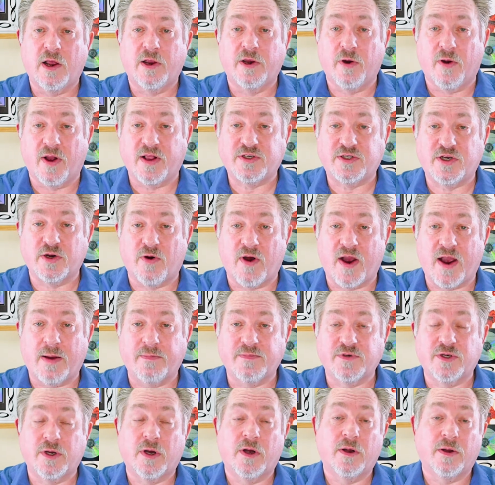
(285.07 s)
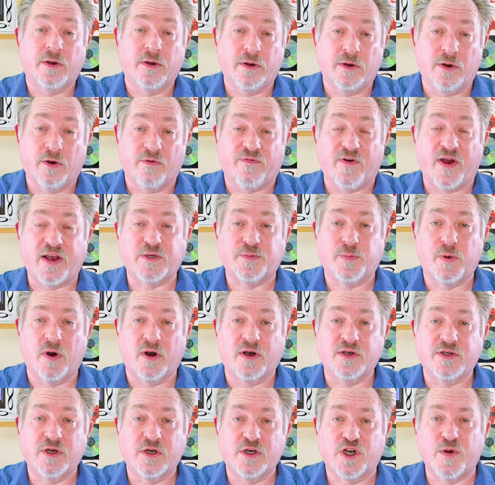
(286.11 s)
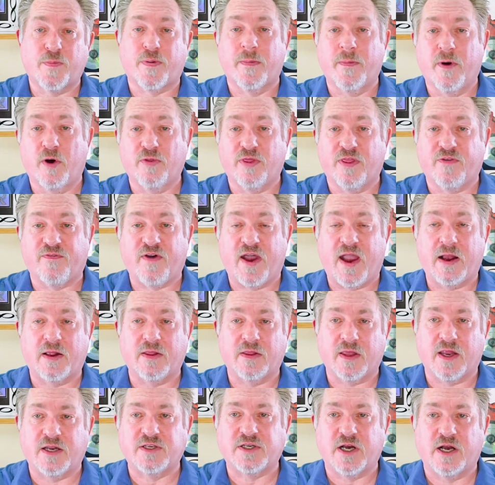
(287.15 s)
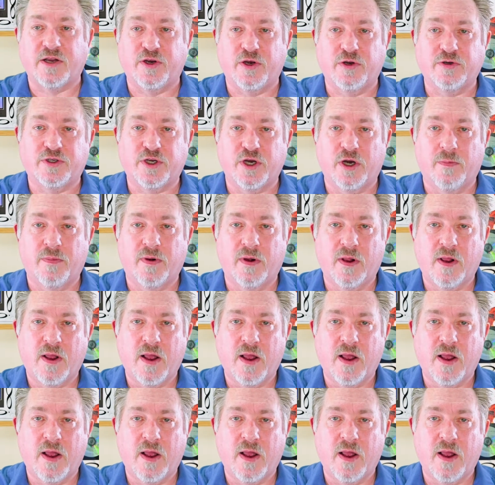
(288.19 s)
your Instagrams, your Facebooks, to promote the fact that it's on YouTube.